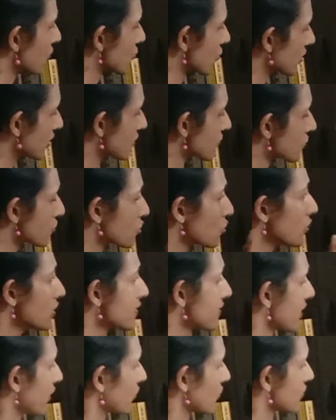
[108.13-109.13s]
So this two
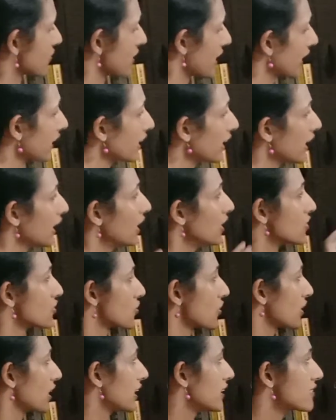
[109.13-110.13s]
is outside.
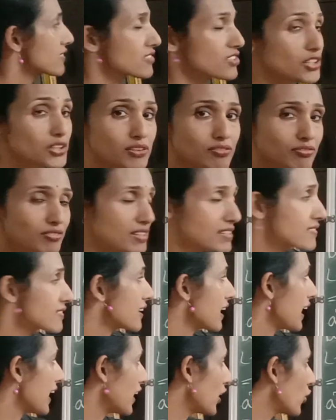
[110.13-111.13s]
So instead of this
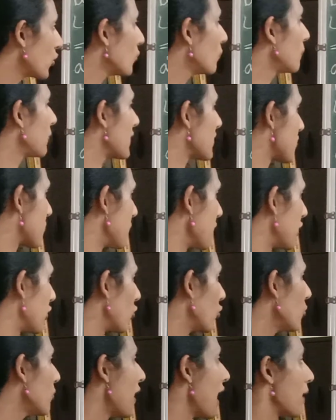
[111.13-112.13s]
a cube plus b
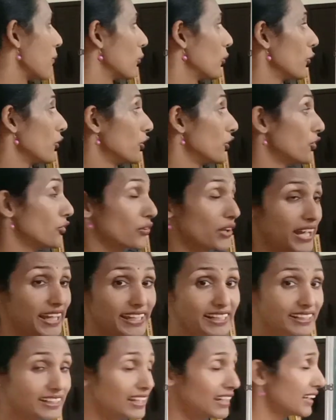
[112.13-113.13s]
cube, I'm going to
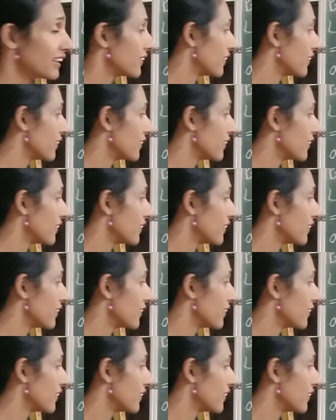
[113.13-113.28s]
write